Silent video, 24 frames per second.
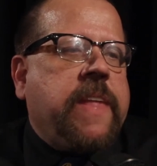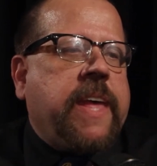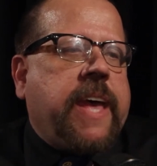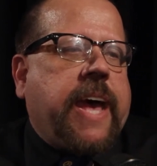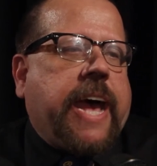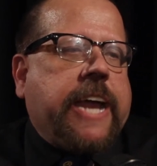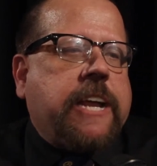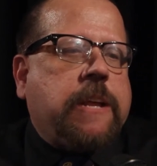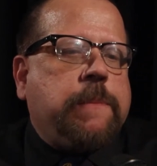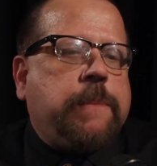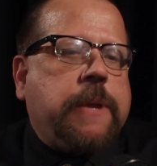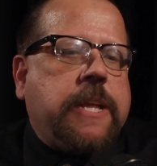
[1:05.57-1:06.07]

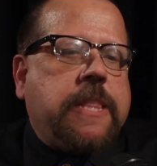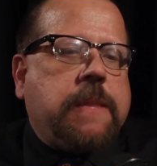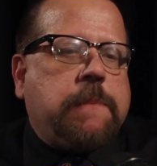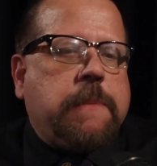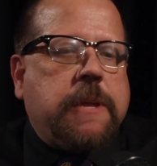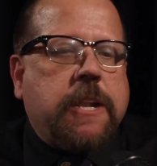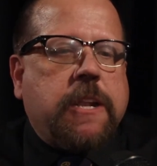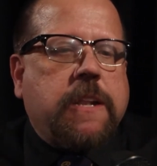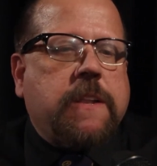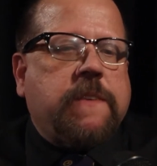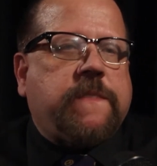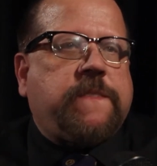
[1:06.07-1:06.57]
I could be in the
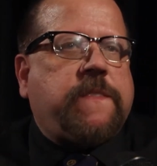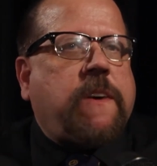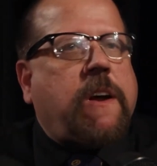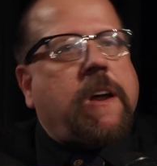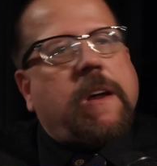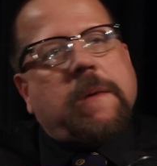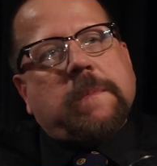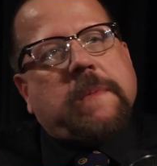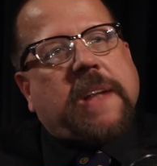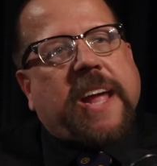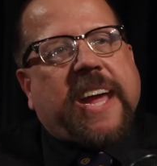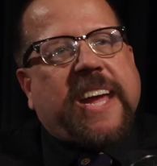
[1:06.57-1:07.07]
middle of
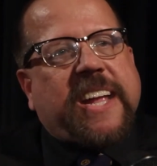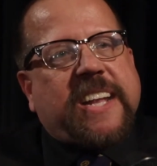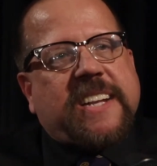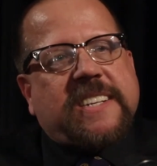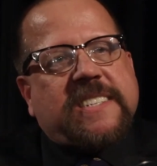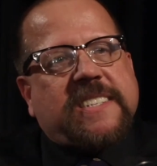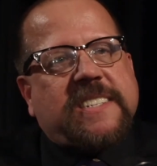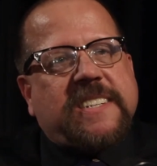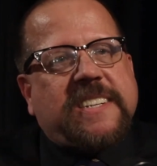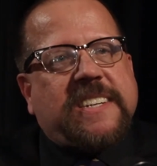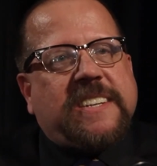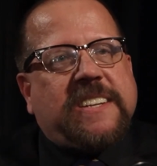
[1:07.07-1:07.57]

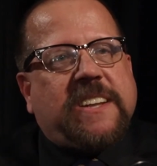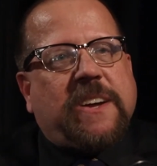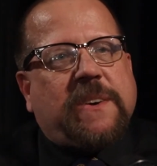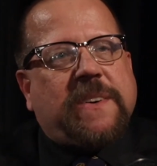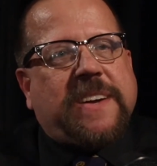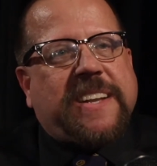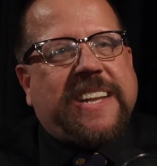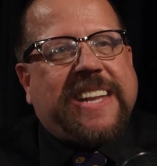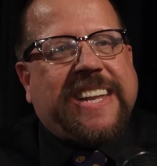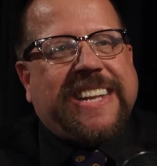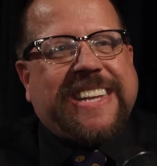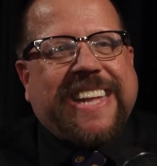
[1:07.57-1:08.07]
farmland,
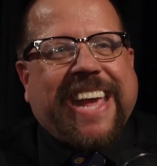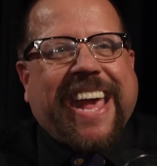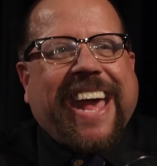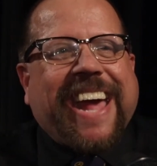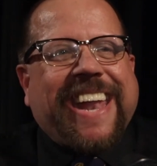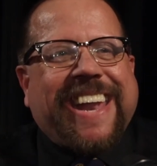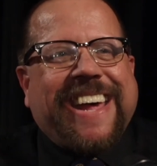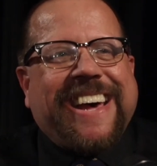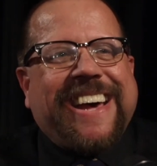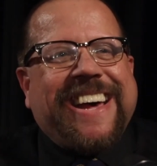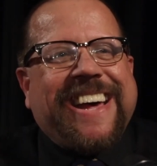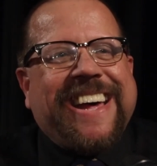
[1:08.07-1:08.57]
in
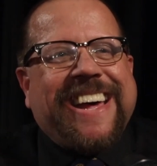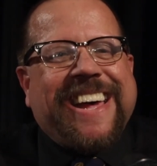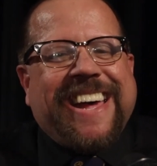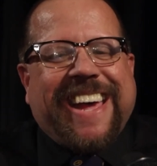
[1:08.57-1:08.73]
Indiana,